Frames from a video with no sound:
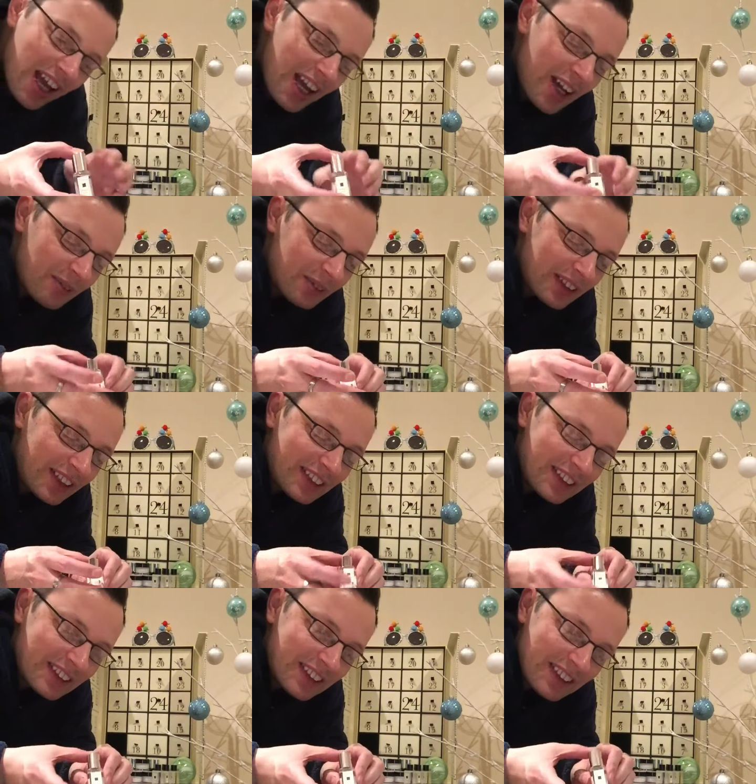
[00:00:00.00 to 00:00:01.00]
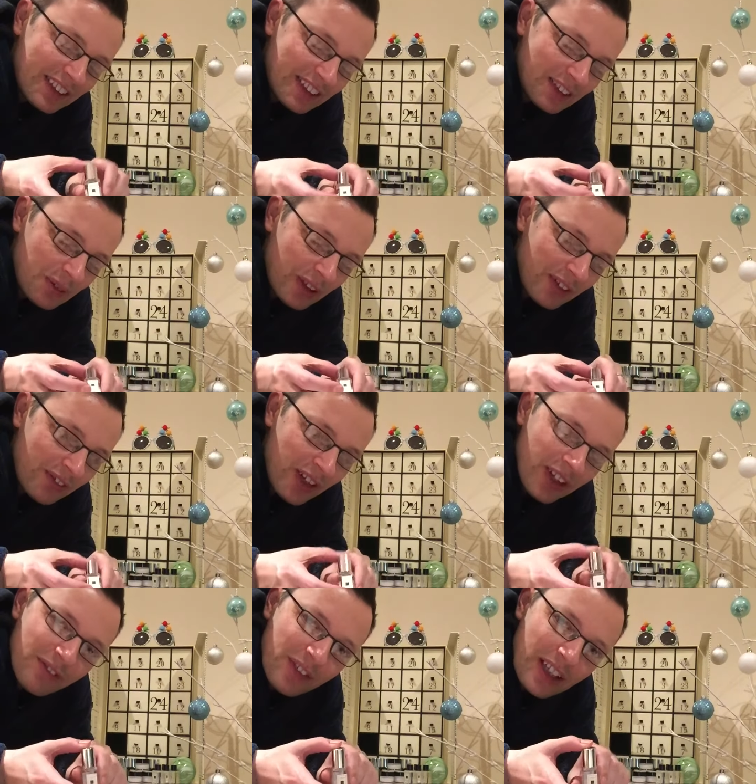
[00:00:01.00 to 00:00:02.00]
This is one of
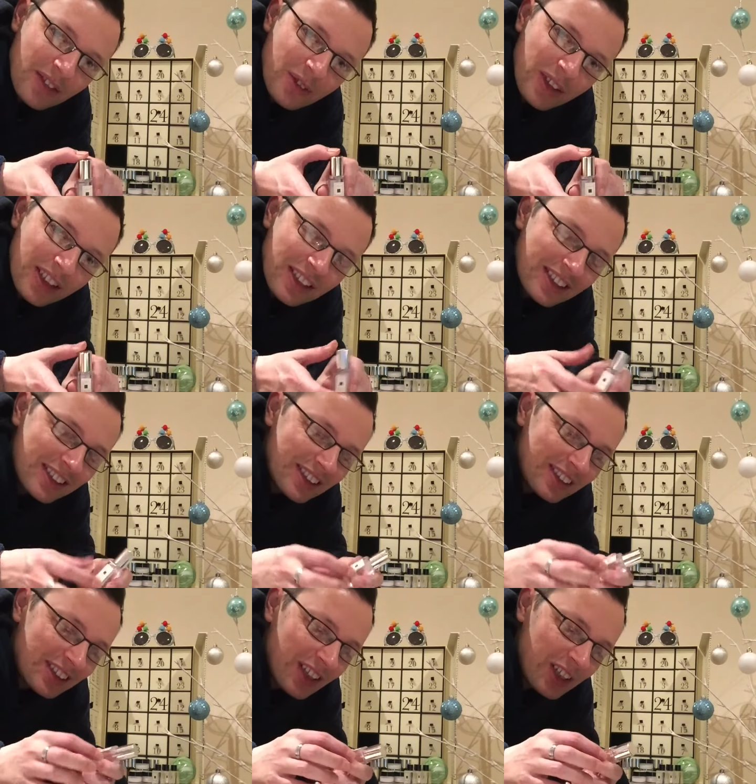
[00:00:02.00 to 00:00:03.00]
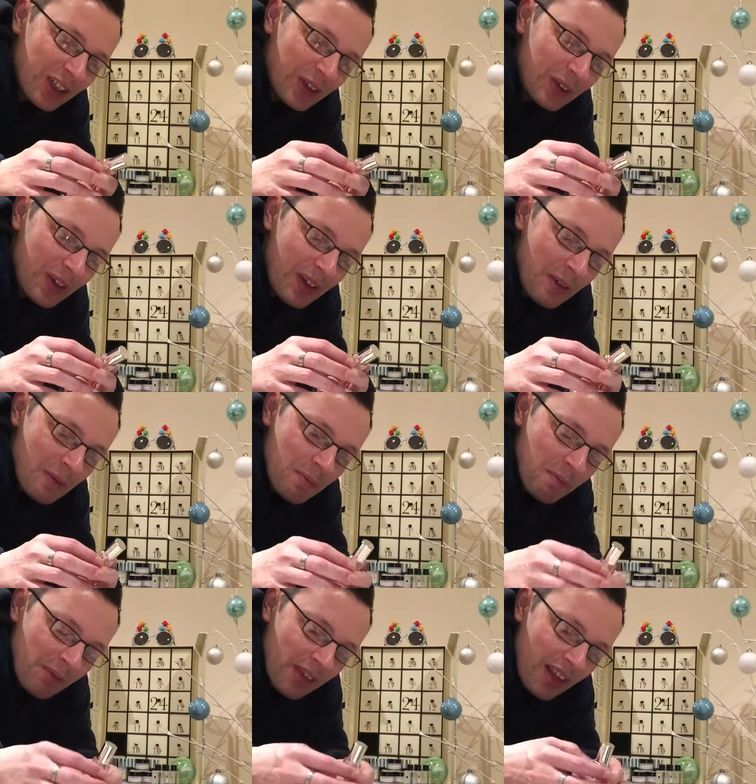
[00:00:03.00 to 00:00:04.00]
her favourites. So
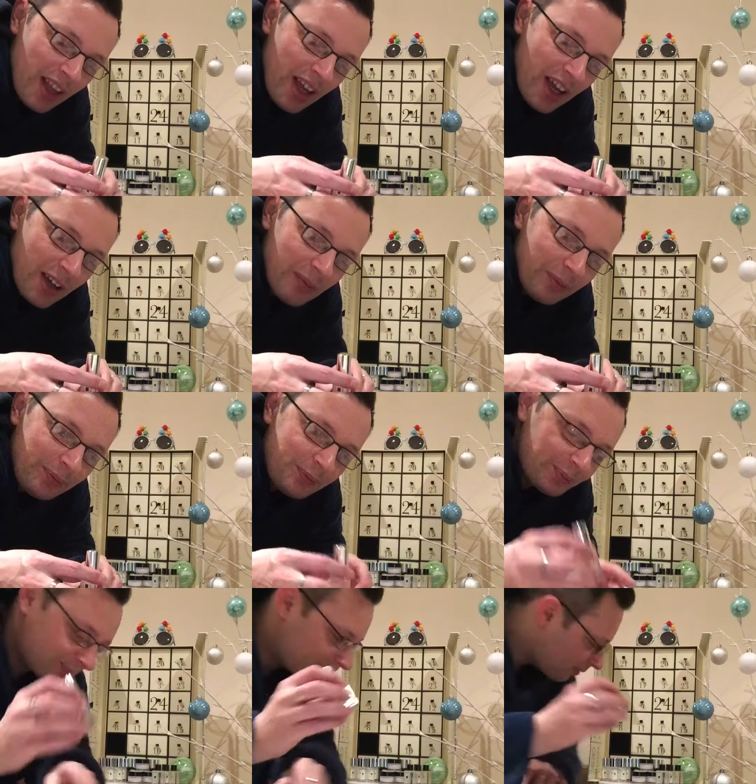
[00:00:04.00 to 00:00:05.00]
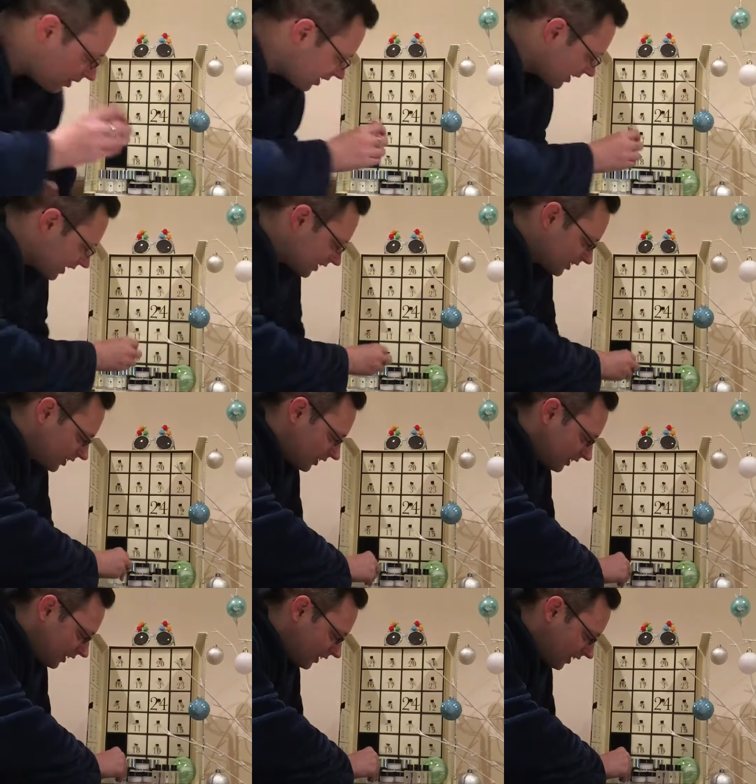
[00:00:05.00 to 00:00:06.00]
that's good.